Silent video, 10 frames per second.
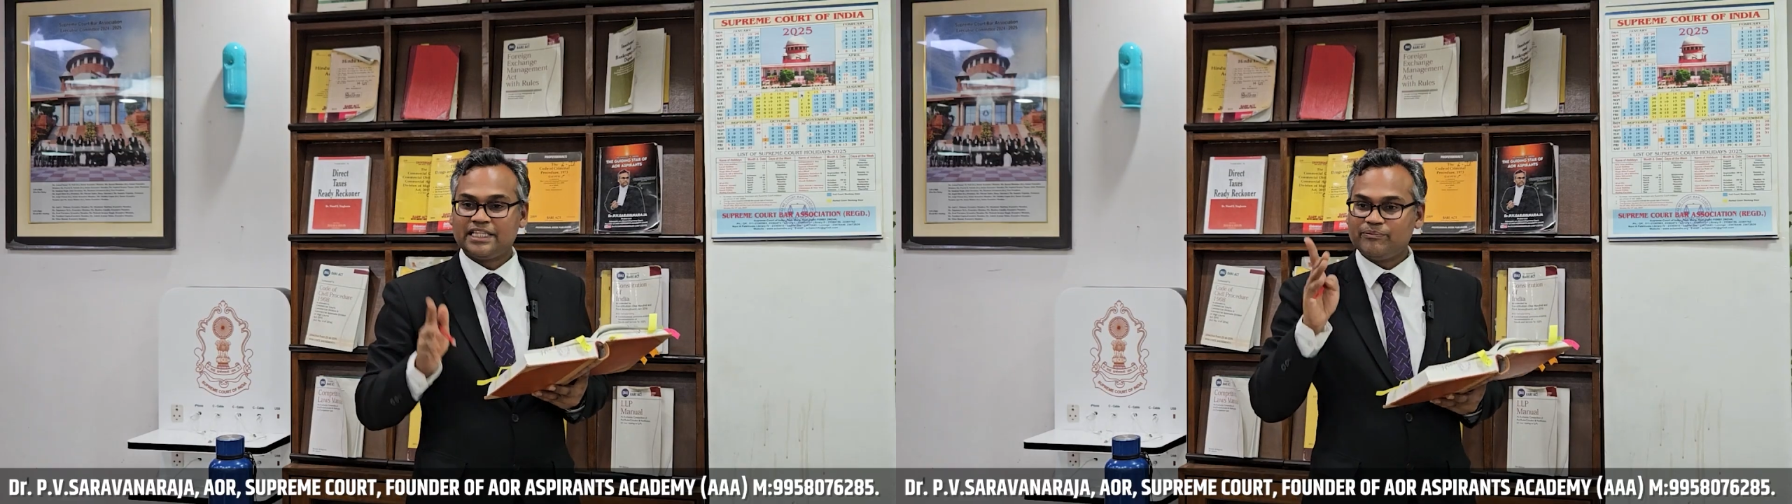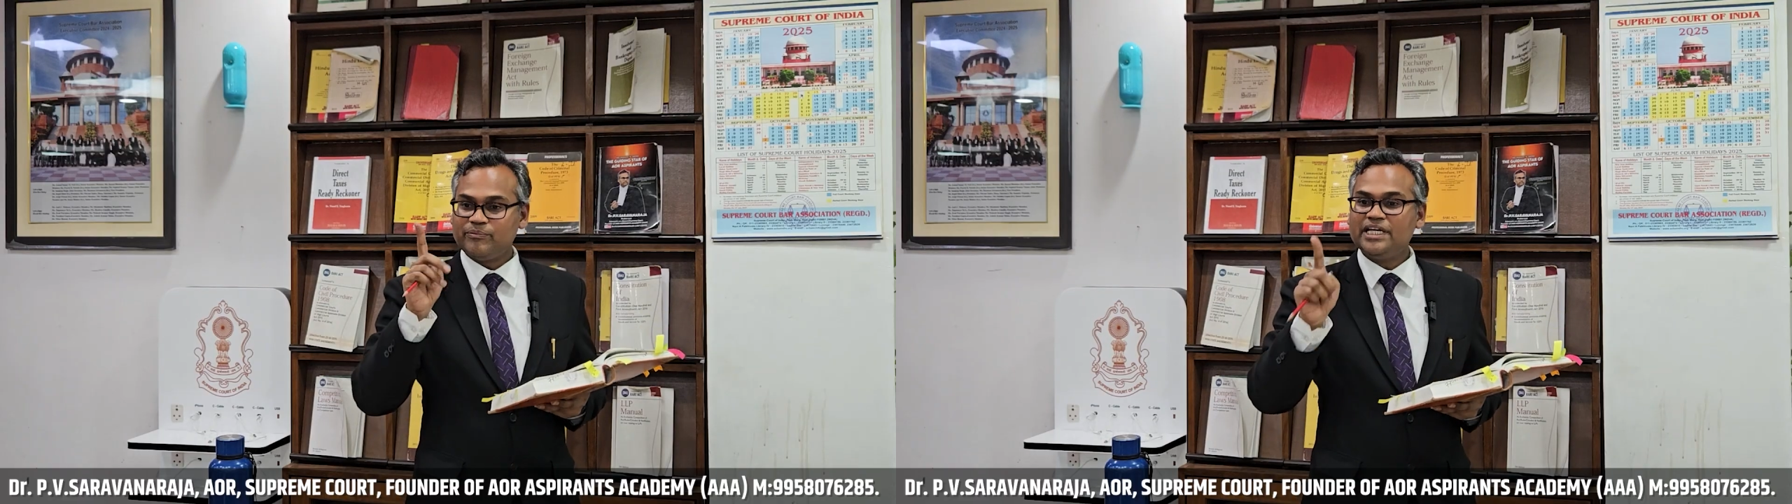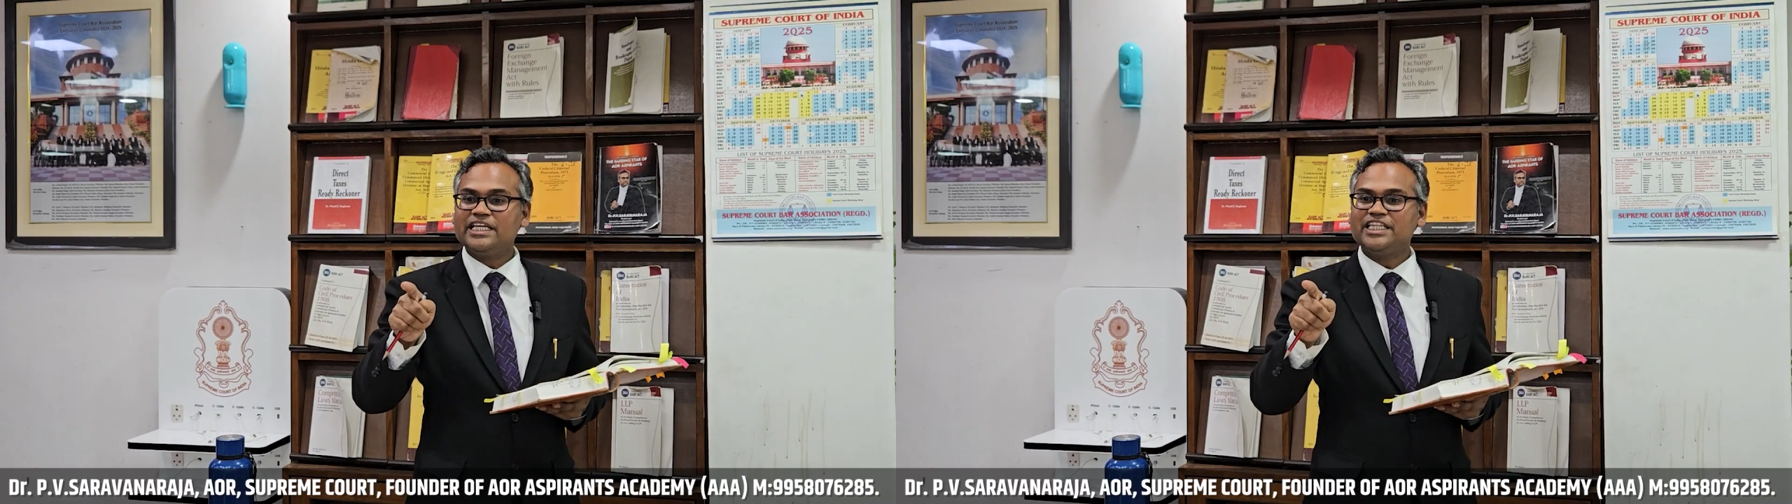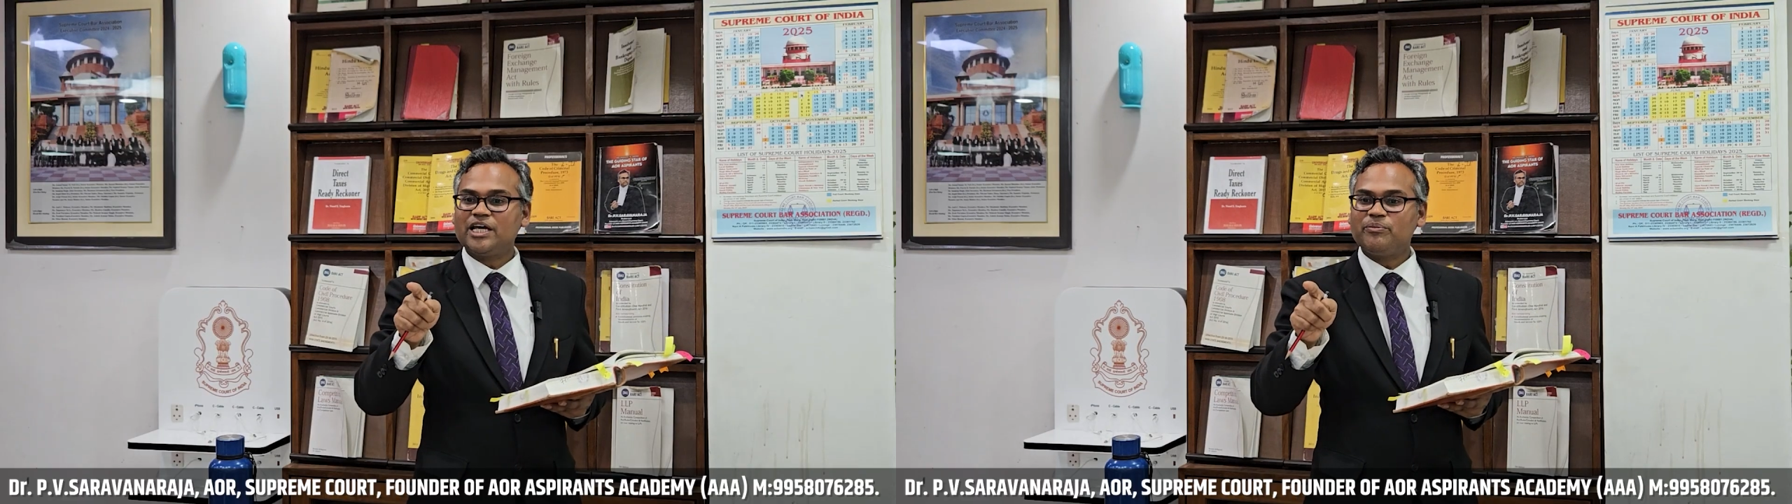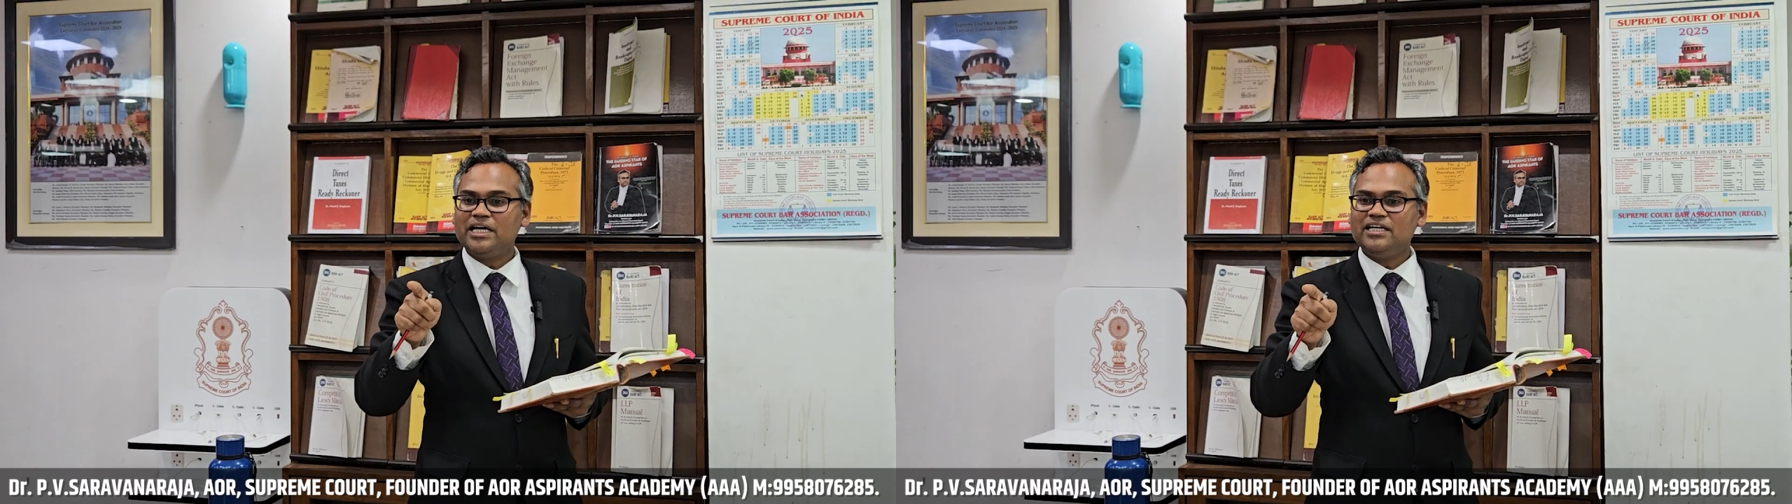meaning
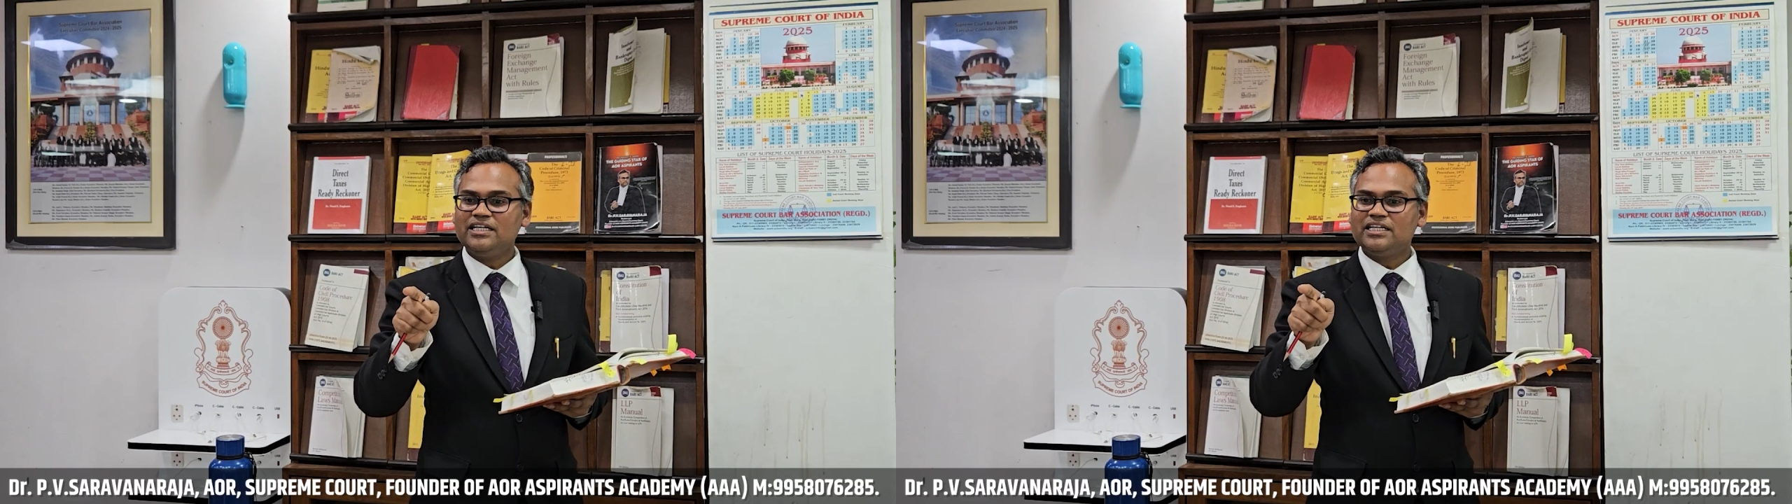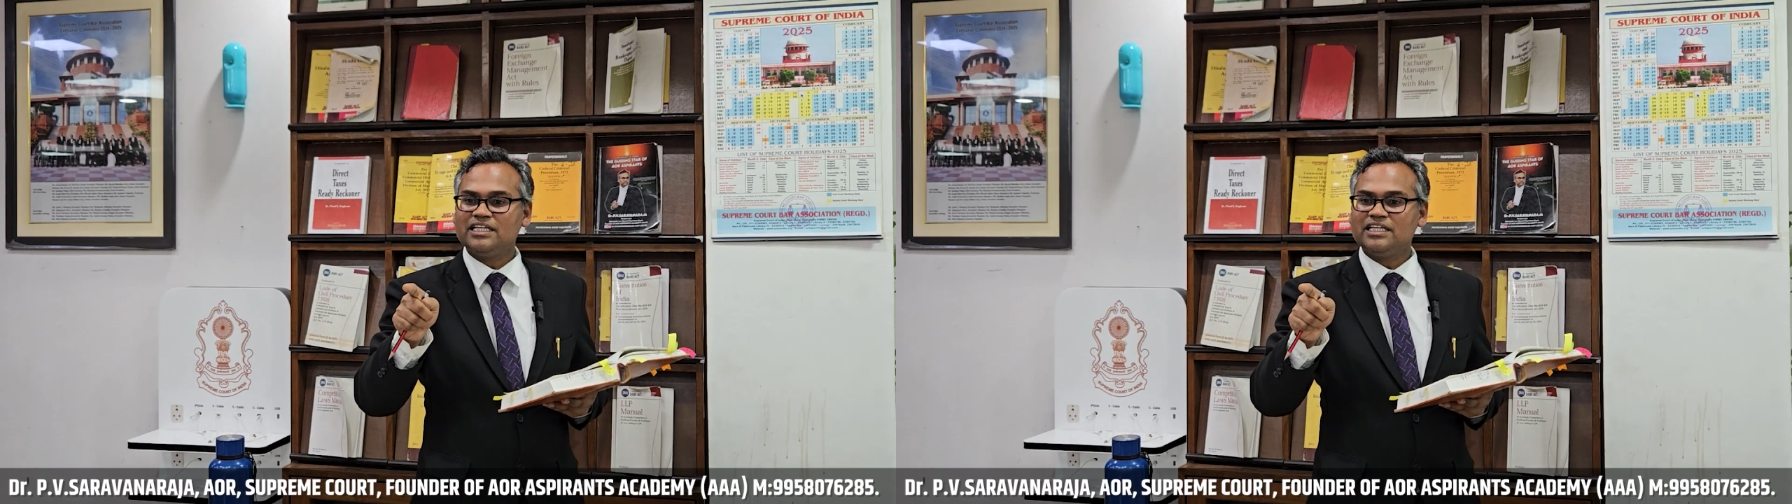thereby